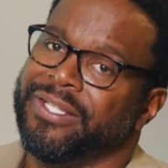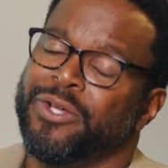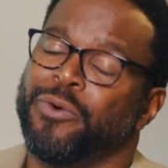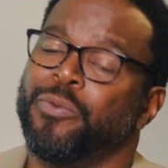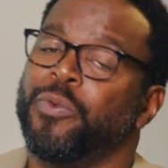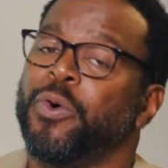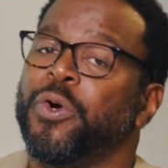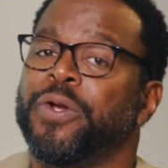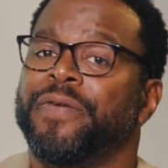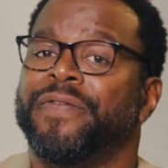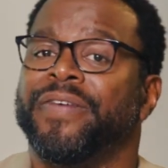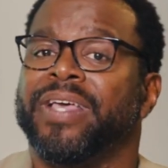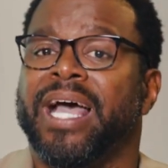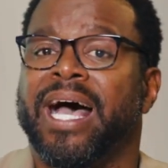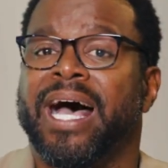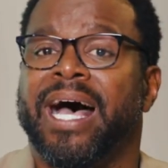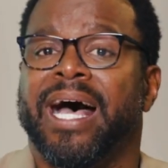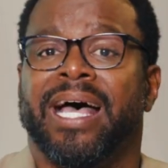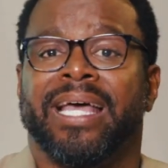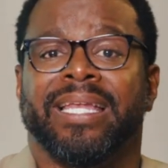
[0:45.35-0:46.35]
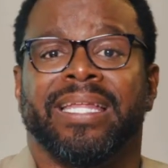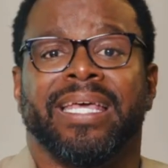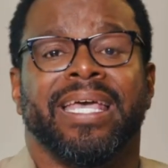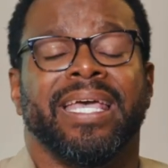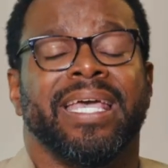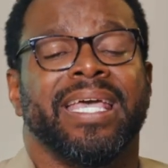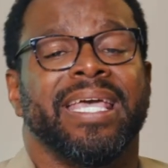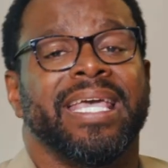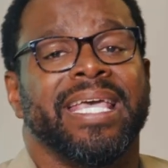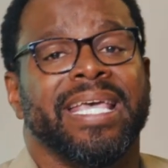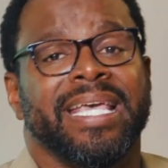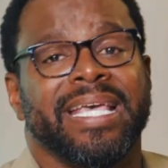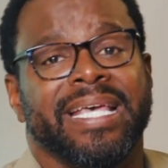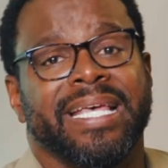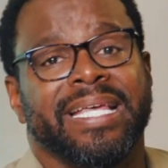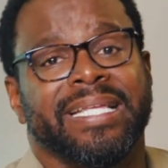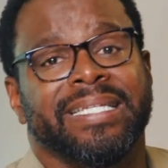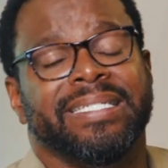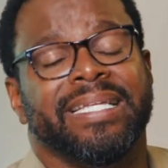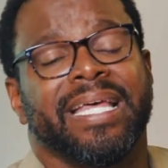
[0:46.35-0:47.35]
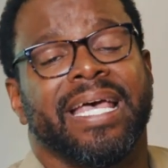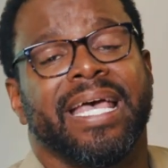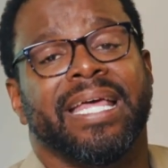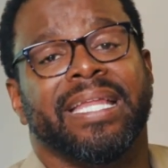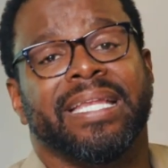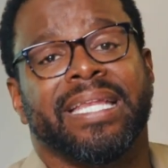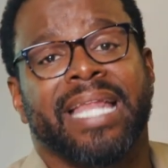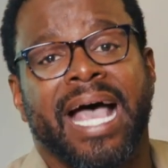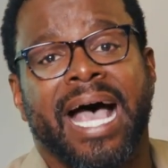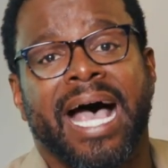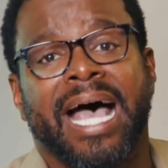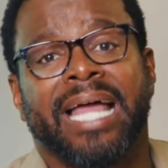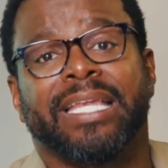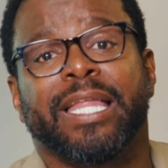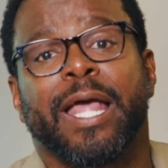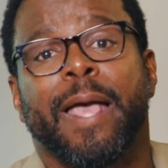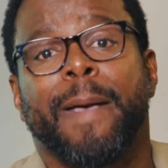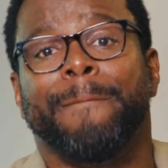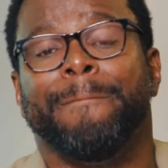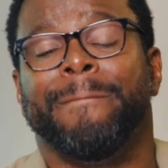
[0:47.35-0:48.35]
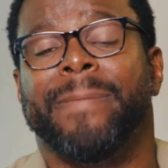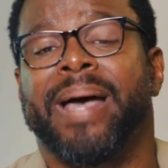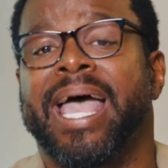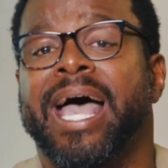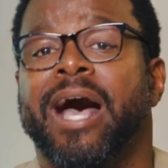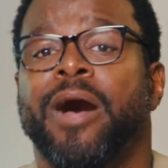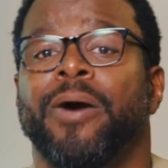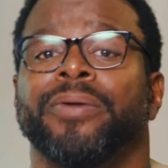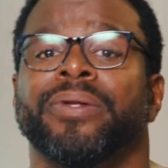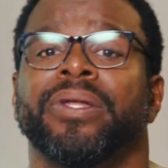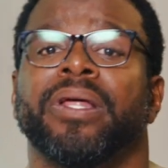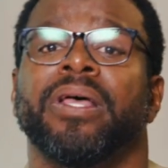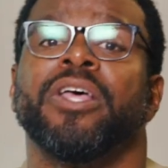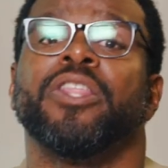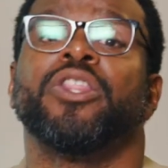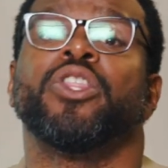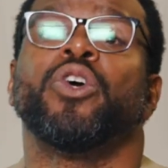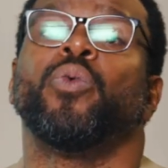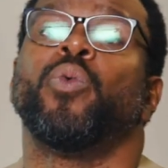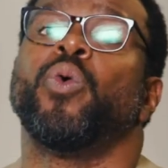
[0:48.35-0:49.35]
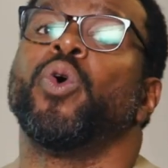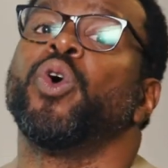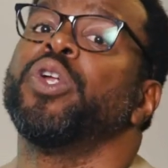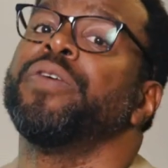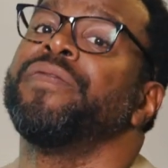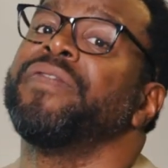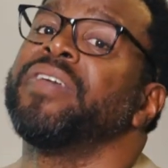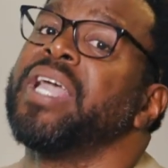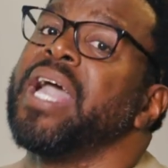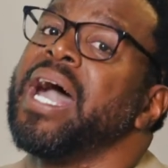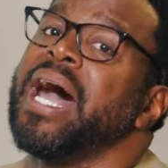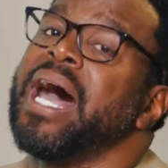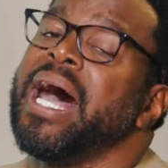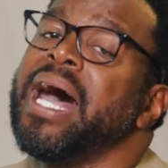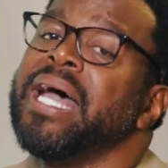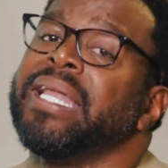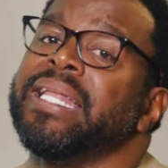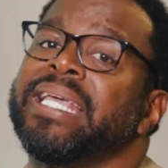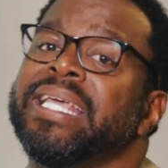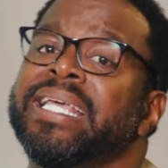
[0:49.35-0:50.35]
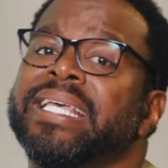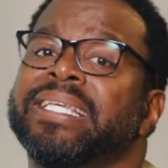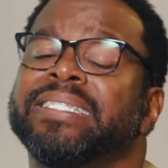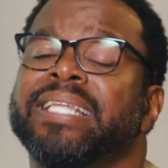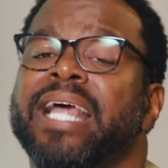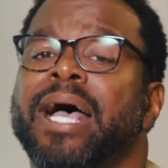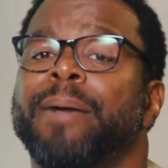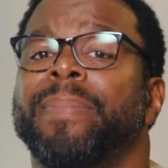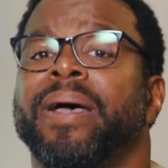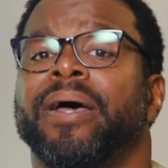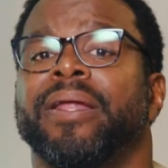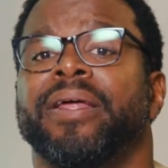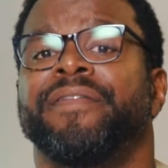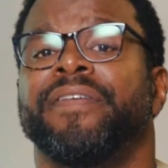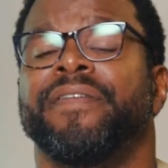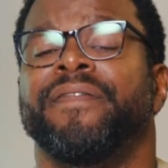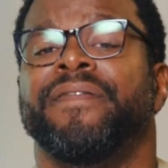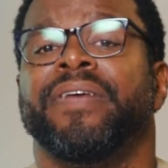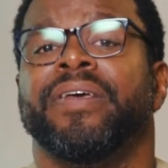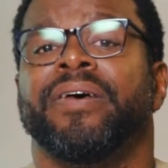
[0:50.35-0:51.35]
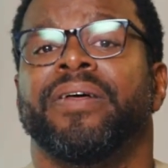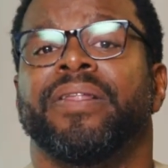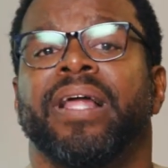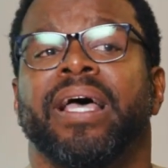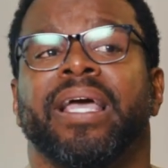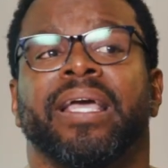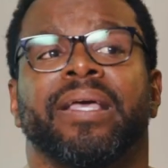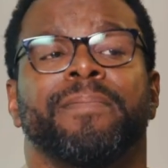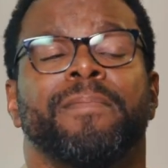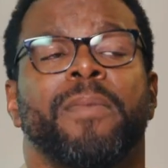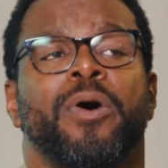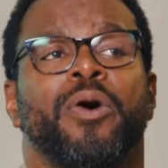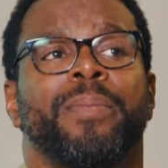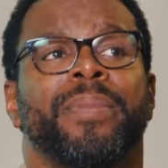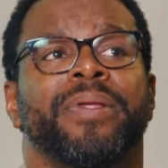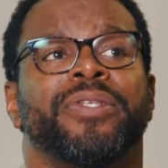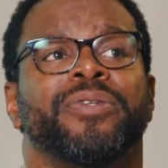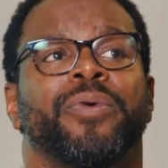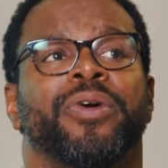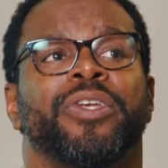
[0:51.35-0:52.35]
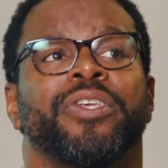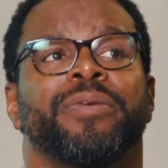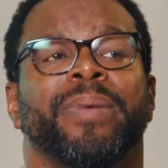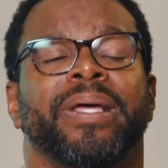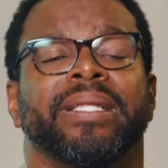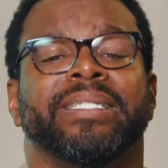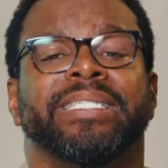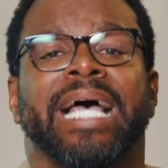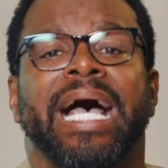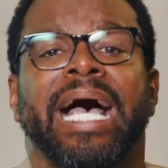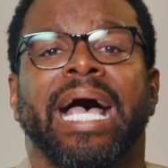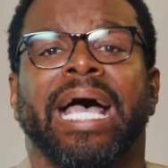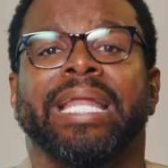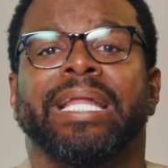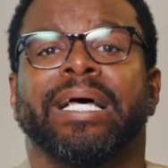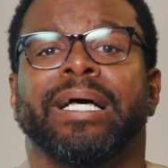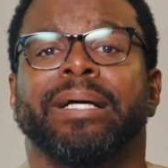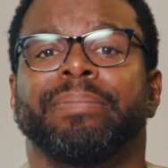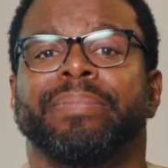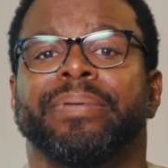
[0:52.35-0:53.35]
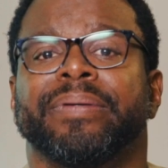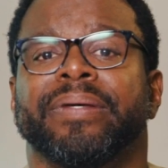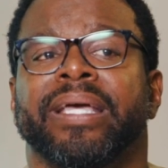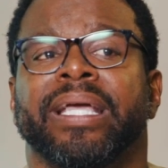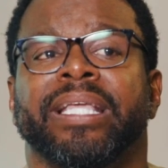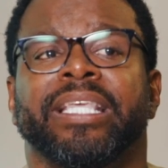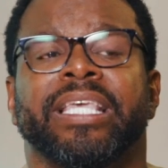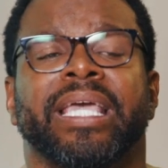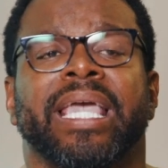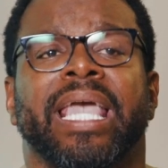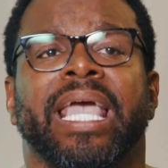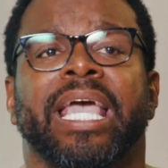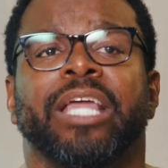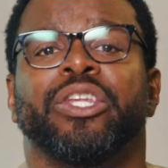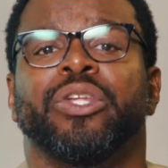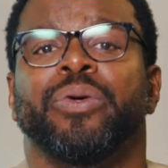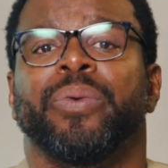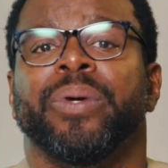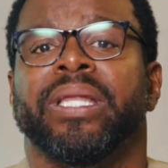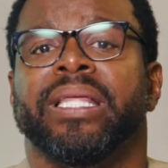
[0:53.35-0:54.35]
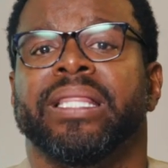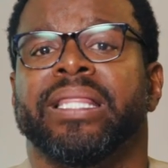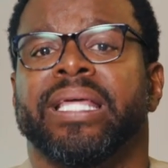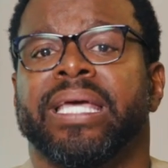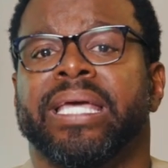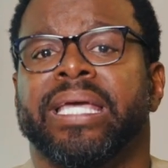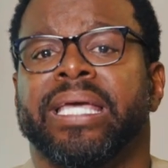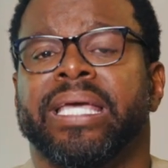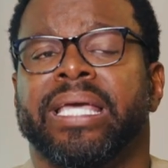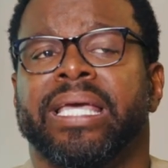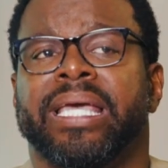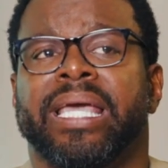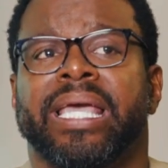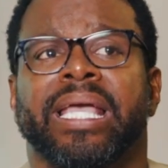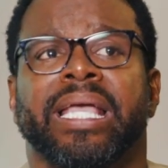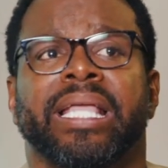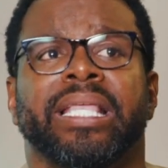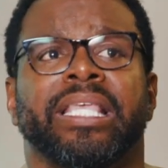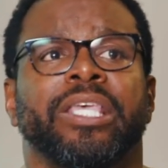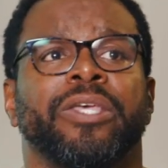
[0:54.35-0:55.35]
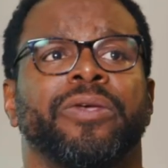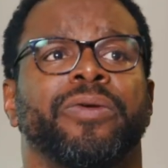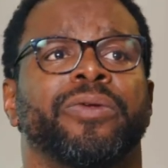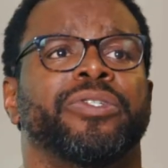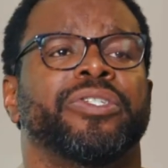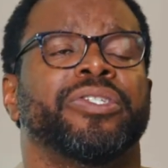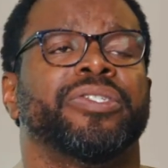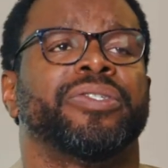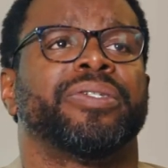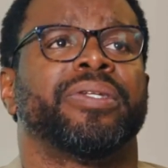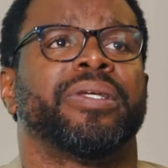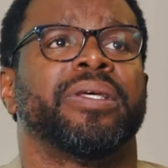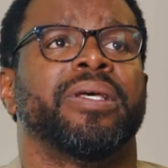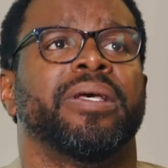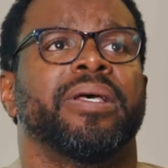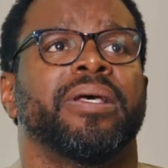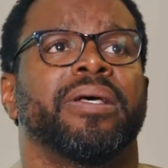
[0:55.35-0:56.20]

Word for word: The word of God is not bound. The word of God is not bound. Ever feel like moments where you've been tied up and you can't do anything and you just